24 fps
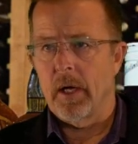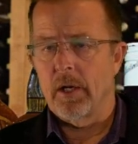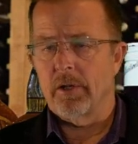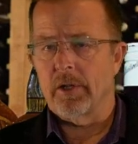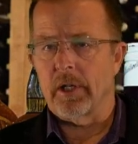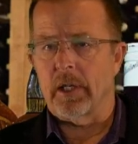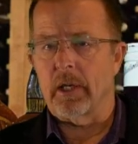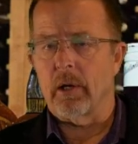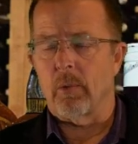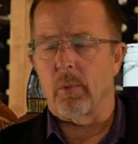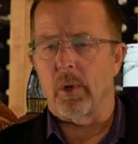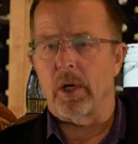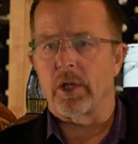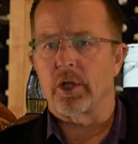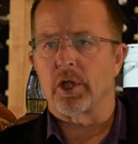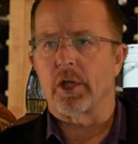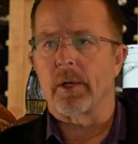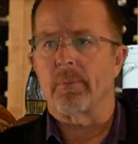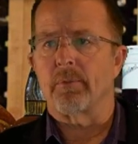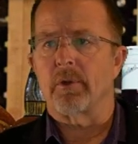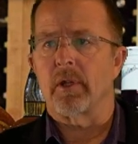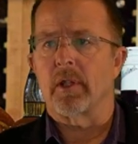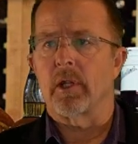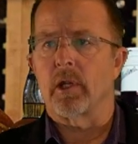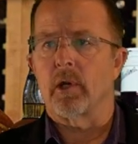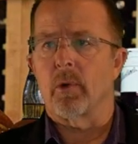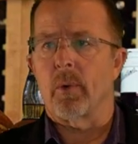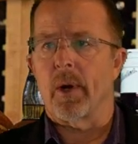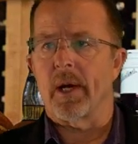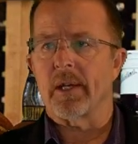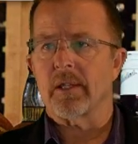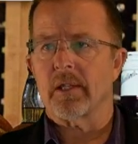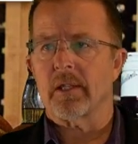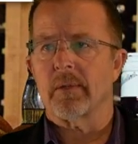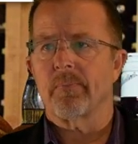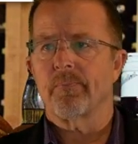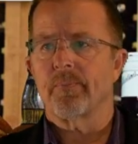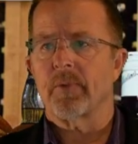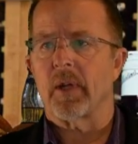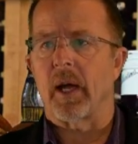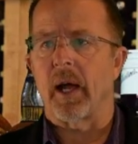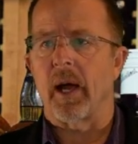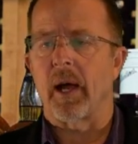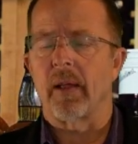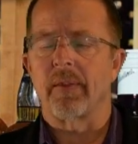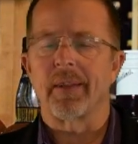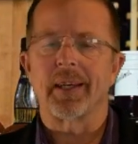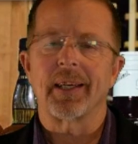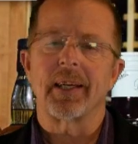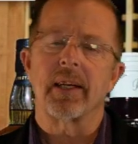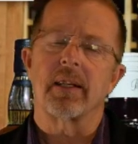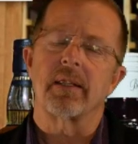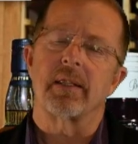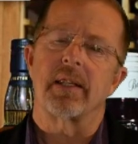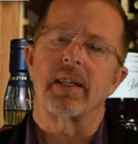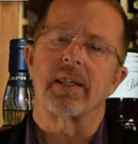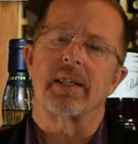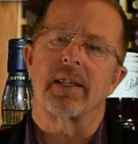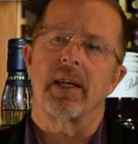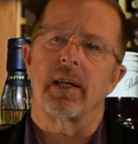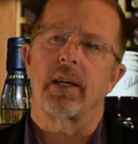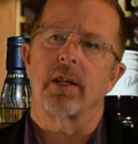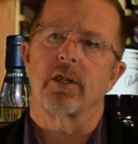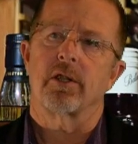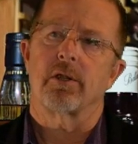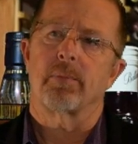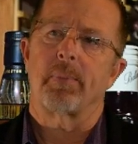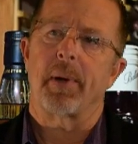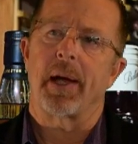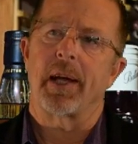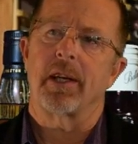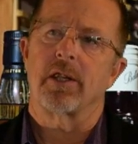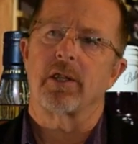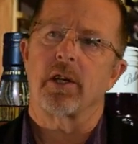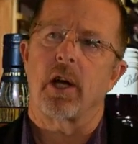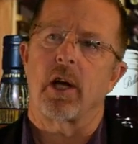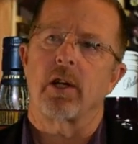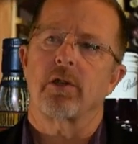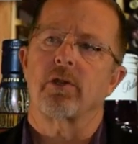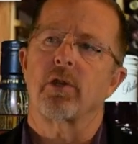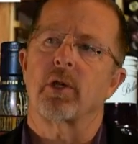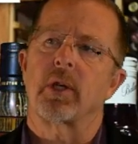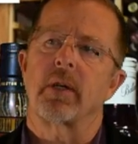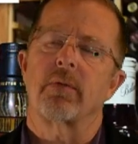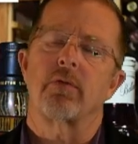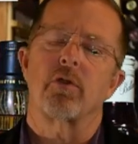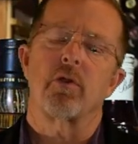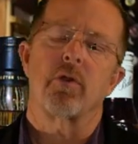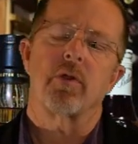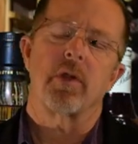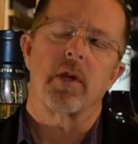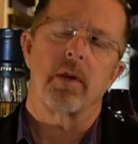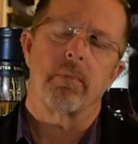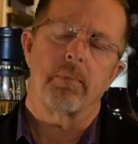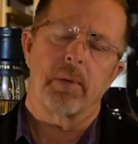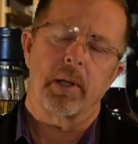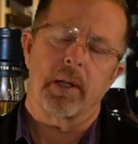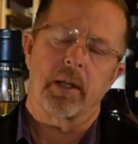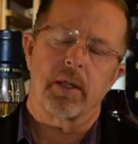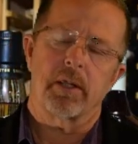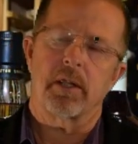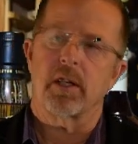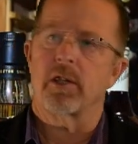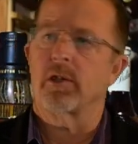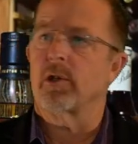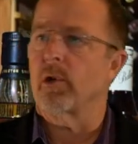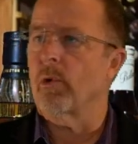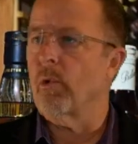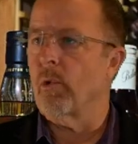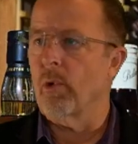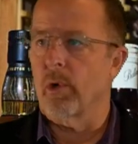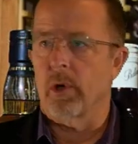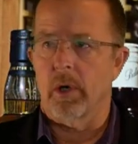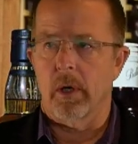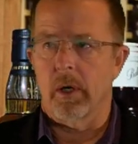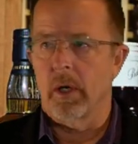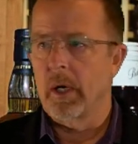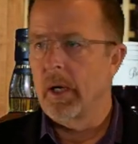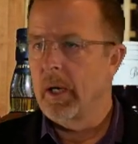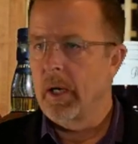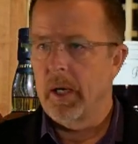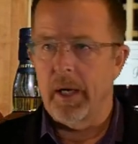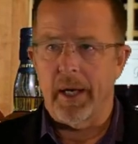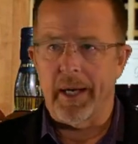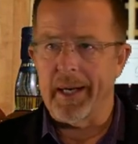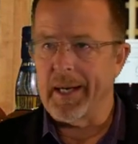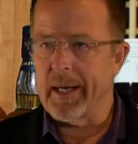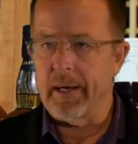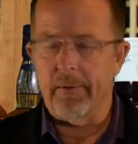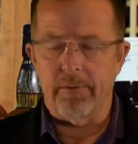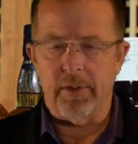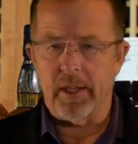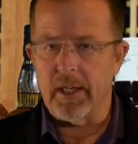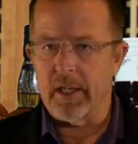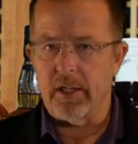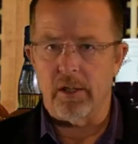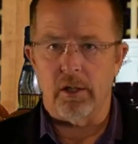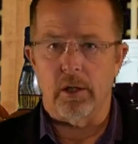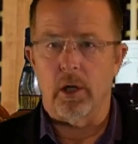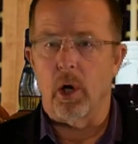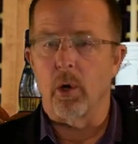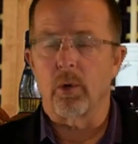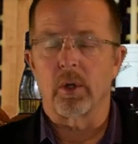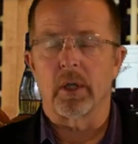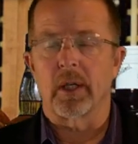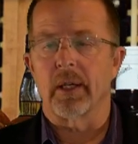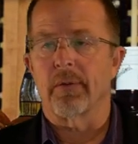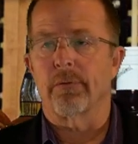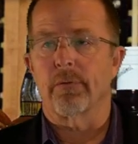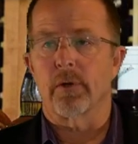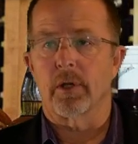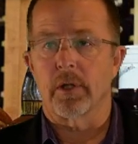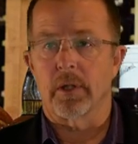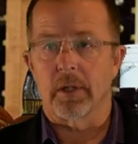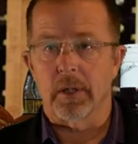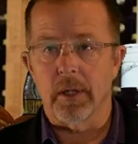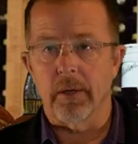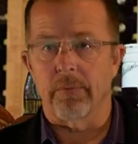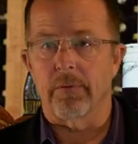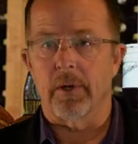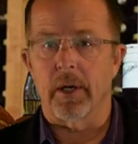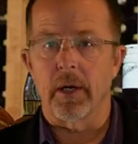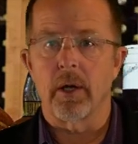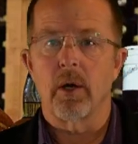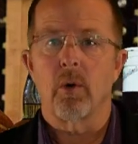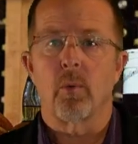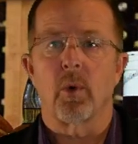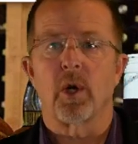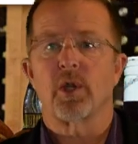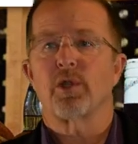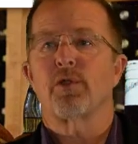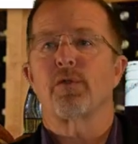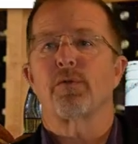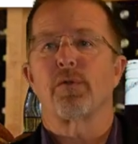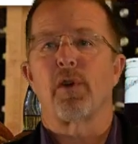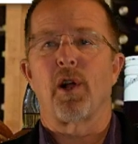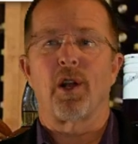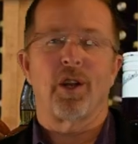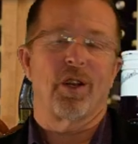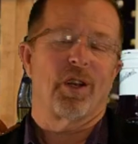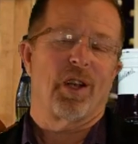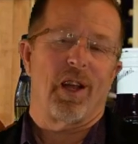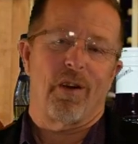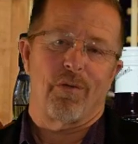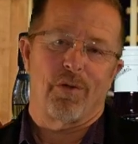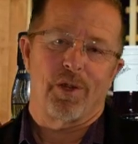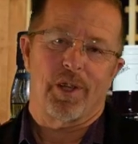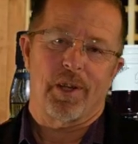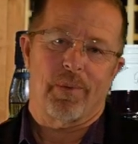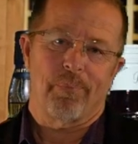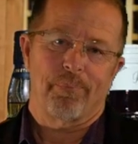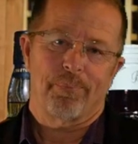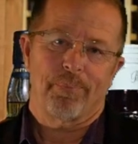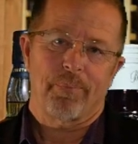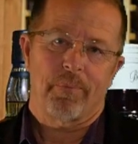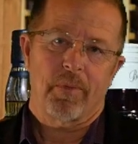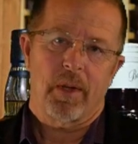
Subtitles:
to get one shipped in the US. And the kit details page also gives you the ability to order any of these locally for delivery once you fall in love with them.